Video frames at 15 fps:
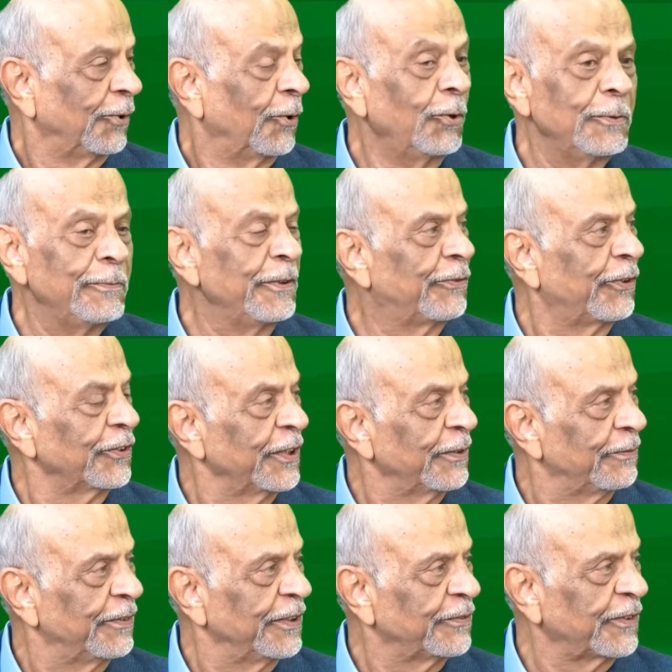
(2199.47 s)
Who will be for
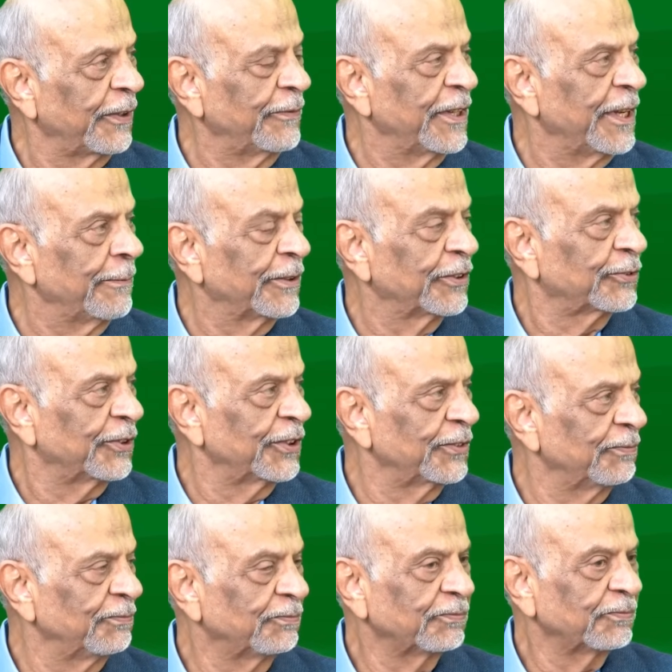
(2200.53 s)
them if something happens to
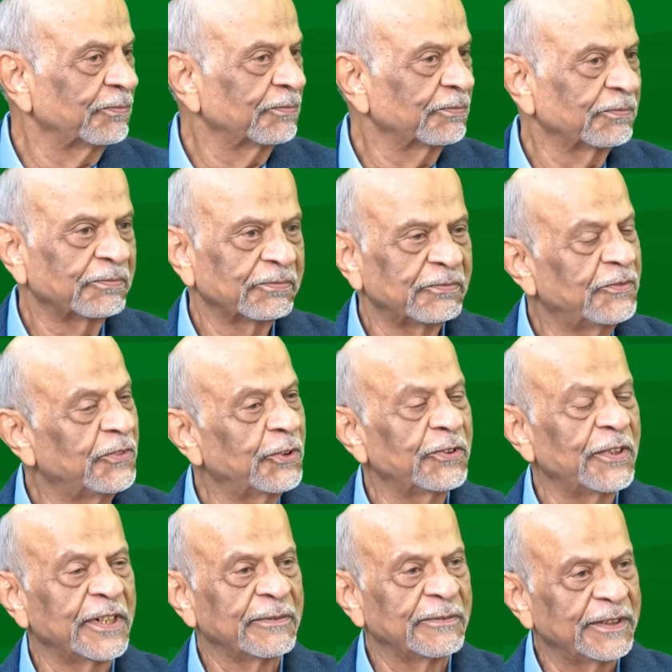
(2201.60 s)
us? She
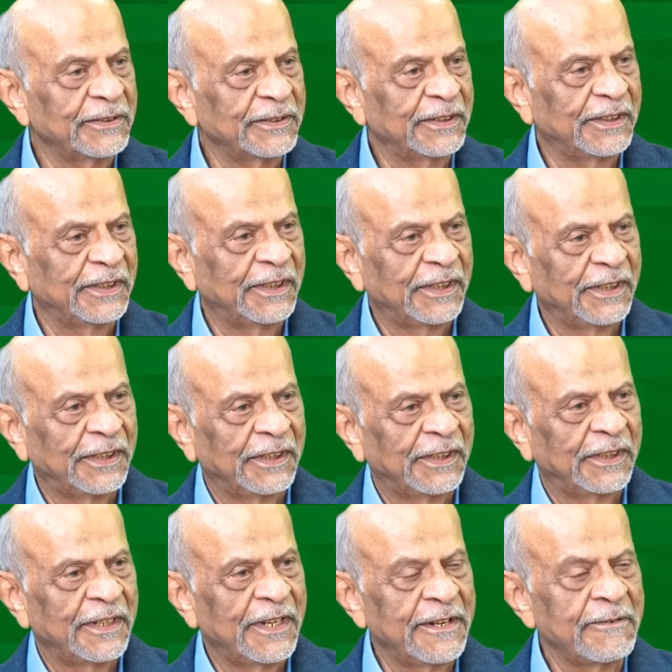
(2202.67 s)
was adamant.
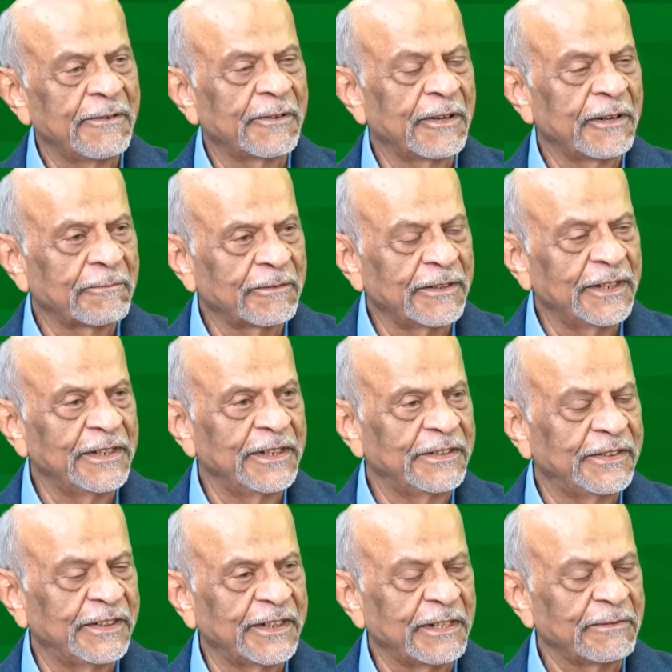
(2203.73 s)
Anyway, I'm glad
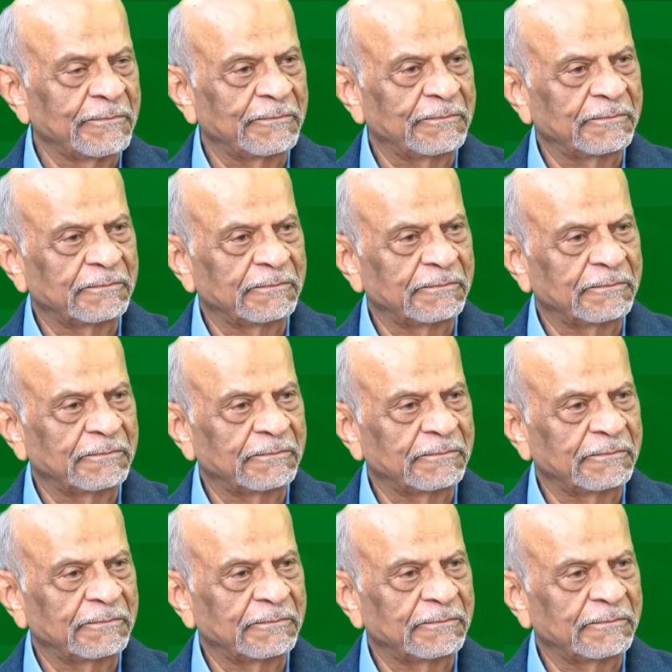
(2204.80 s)
she came.